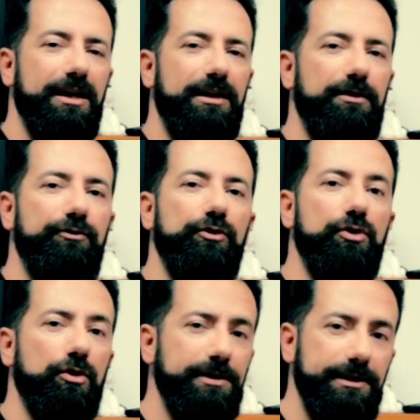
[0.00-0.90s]
If you
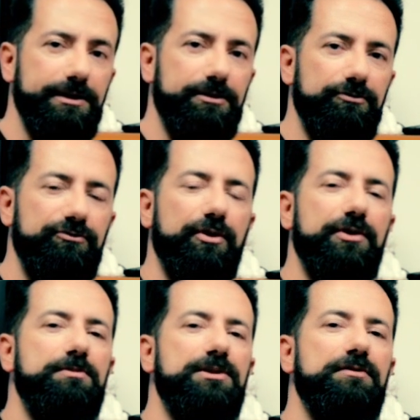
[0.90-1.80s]
don't need it for the
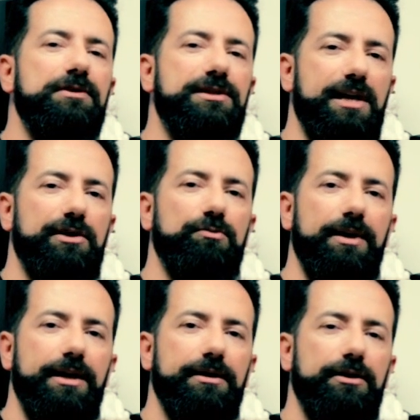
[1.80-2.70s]
specific style you're
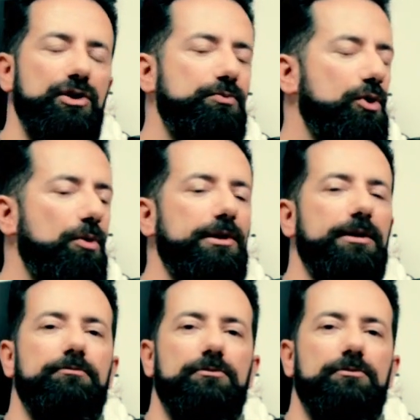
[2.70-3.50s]
playing, you probably